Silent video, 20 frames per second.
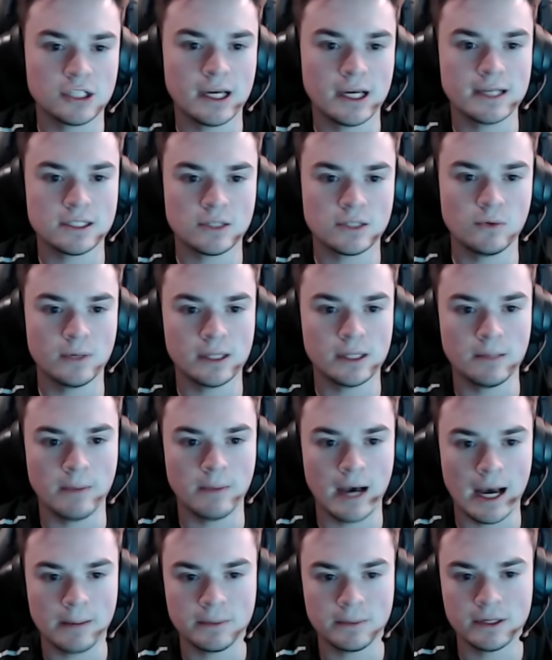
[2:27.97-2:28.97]
chance to win the
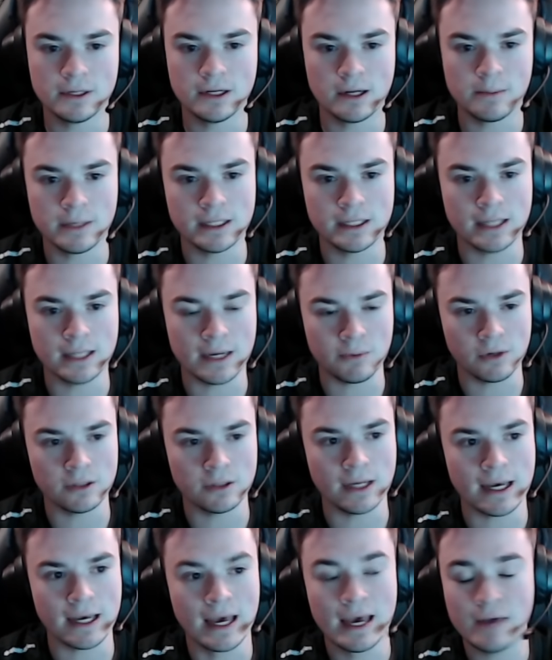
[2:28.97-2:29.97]
map. You know what I mean? Like we are
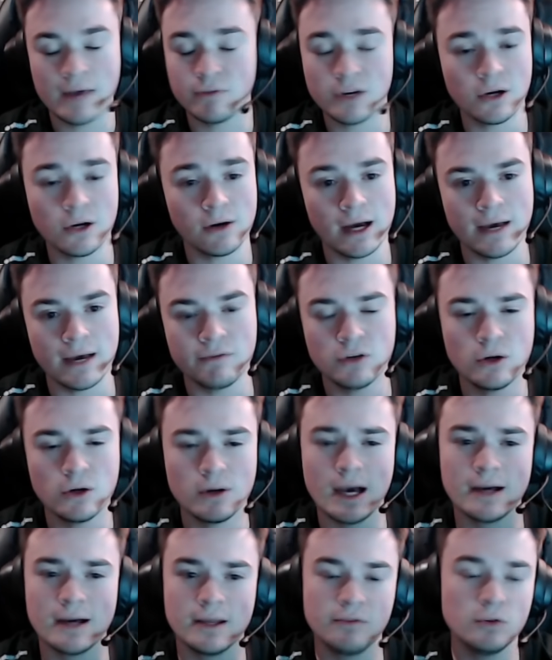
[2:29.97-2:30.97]
like if we go down, if you go
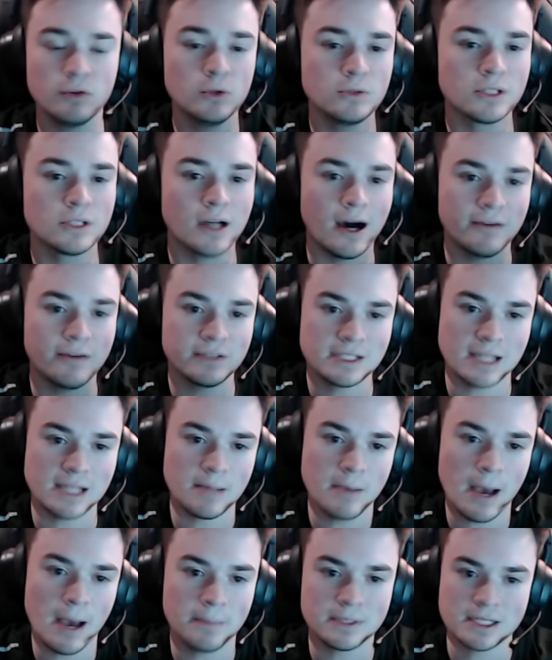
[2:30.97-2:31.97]
down, if you lose an offense on
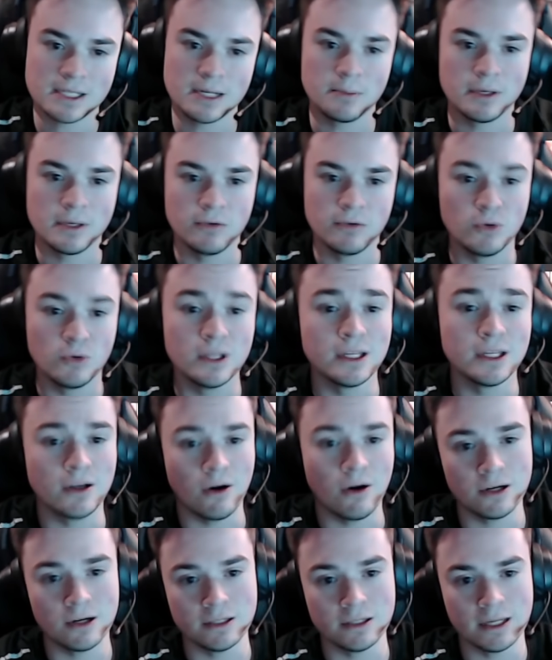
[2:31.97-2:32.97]
that map, it's gonna be really
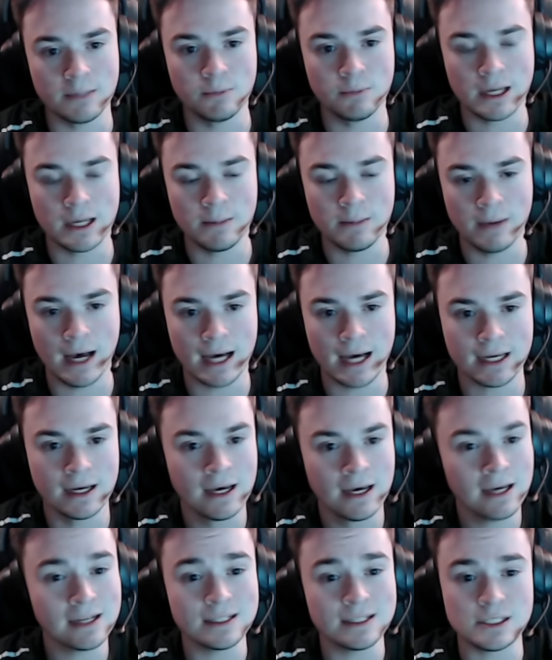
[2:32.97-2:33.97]
hard to like bring it back
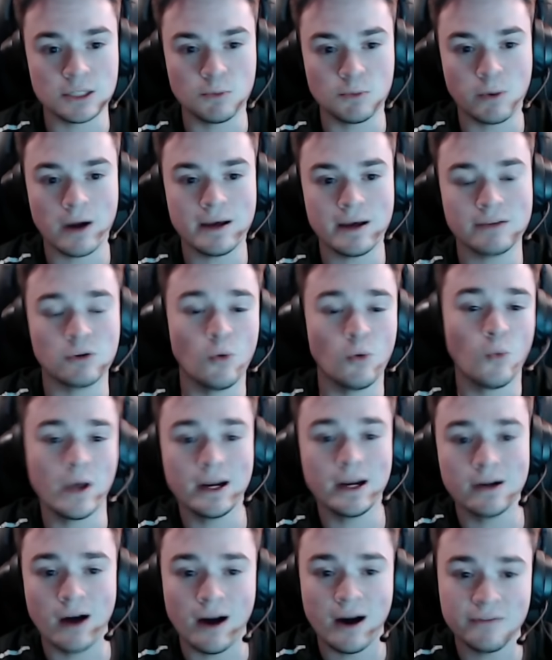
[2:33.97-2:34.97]
because you probably have to
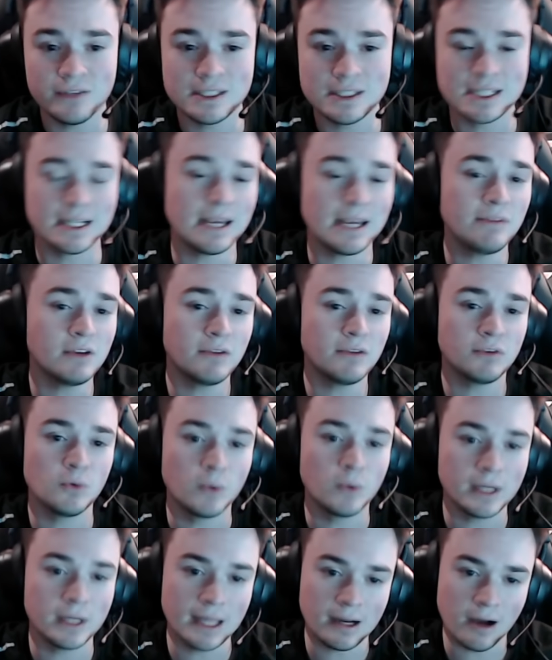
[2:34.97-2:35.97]
win an offense, and even if you
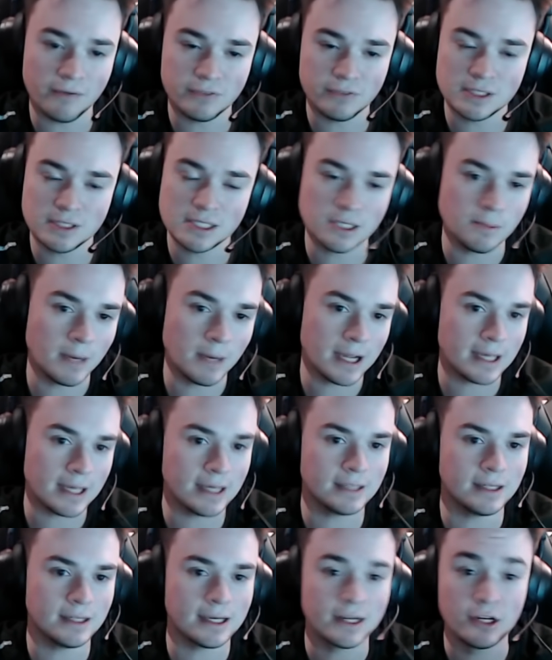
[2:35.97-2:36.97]
win that offense, you might
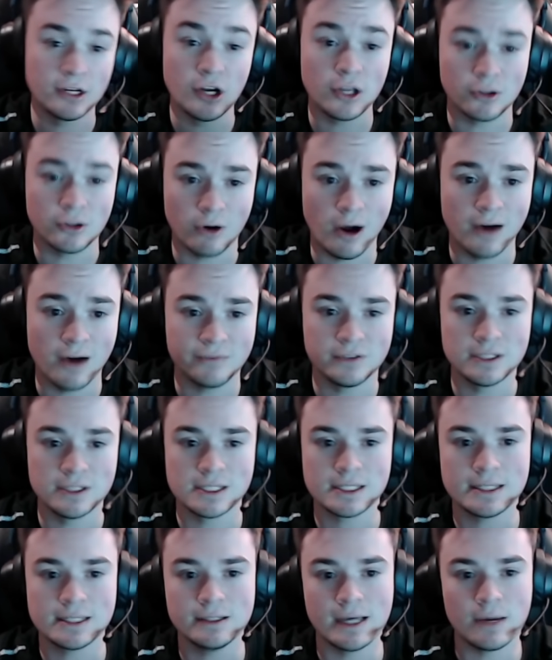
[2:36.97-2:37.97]
get like another
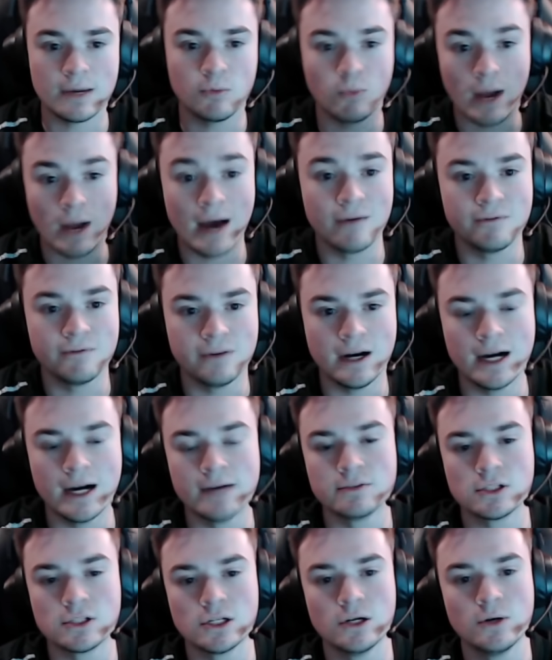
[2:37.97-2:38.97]
offense like round
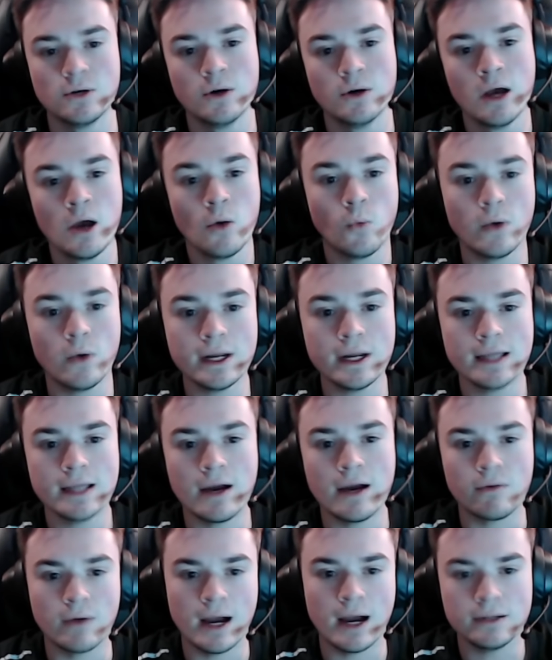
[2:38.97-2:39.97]
five. So winning
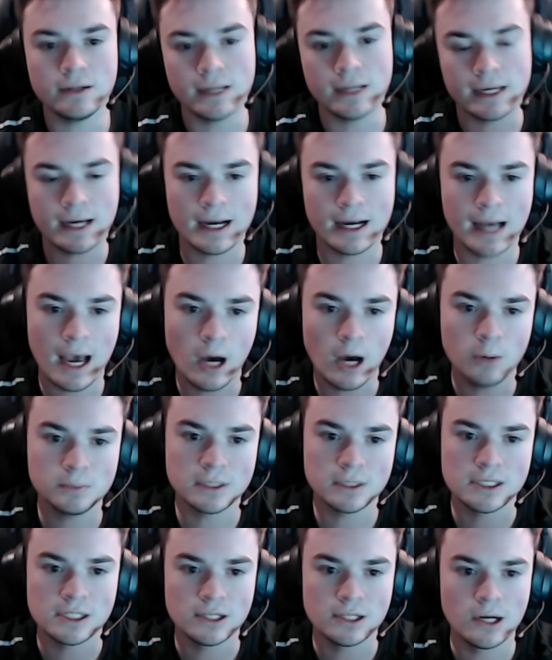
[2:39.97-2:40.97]
that round like kind of
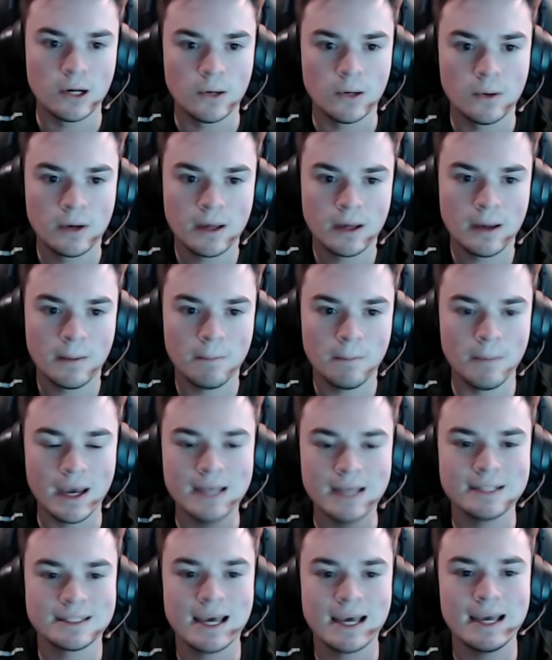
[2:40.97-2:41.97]
helped us, you know,
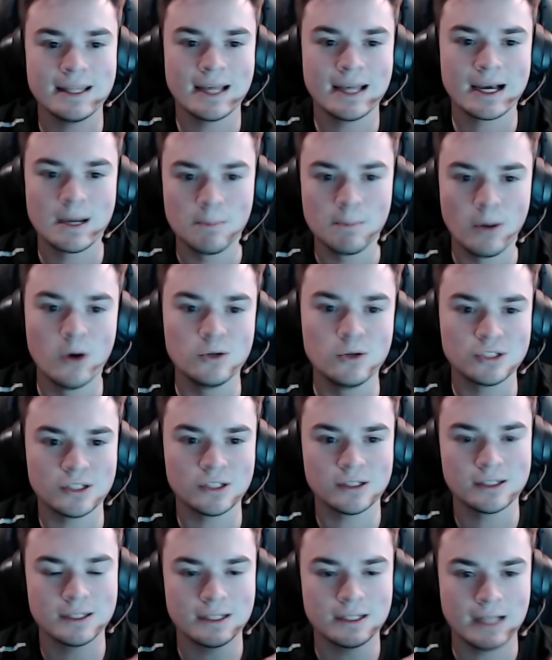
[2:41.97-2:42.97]
maintain that
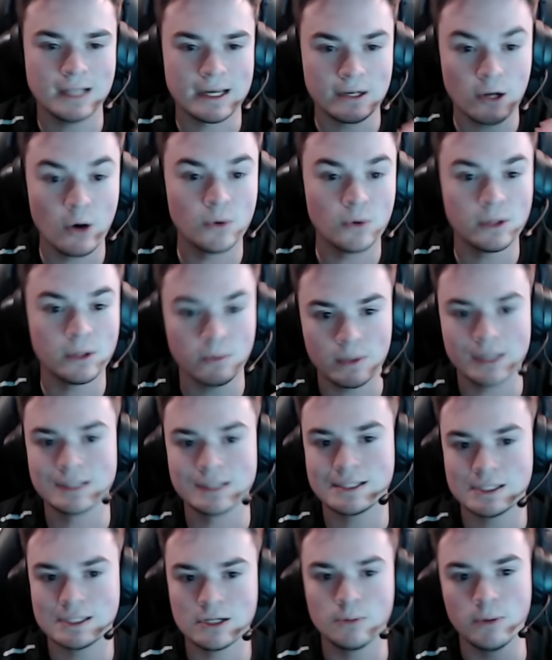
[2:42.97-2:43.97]
composure to like know that we
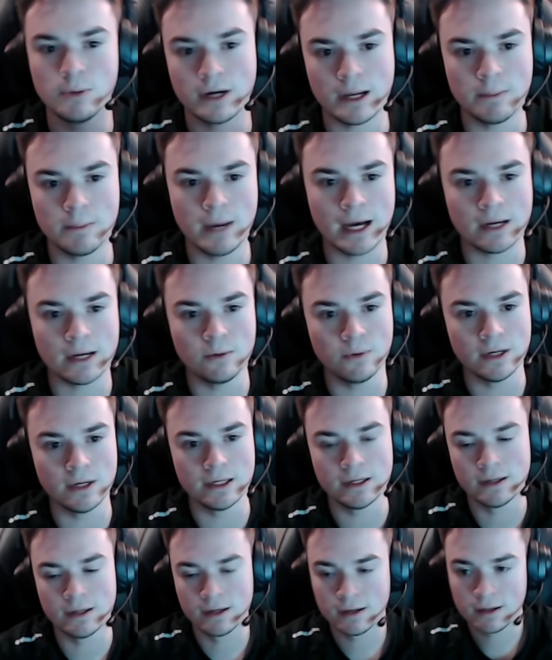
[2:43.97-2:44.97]
could still bring it back and
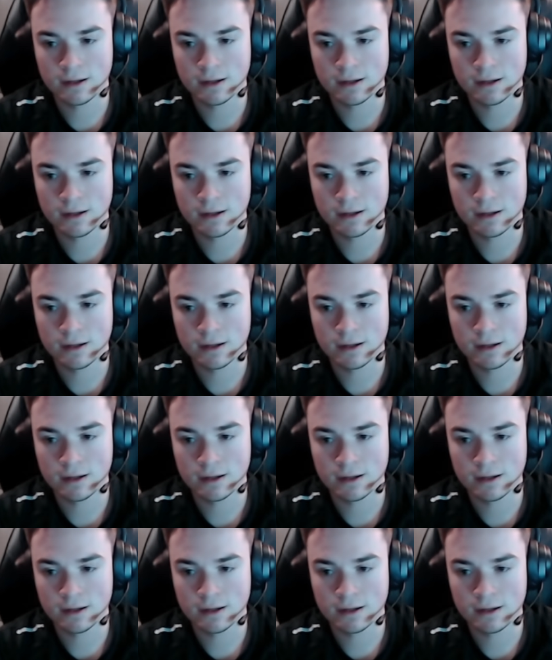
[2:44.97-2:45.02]
win.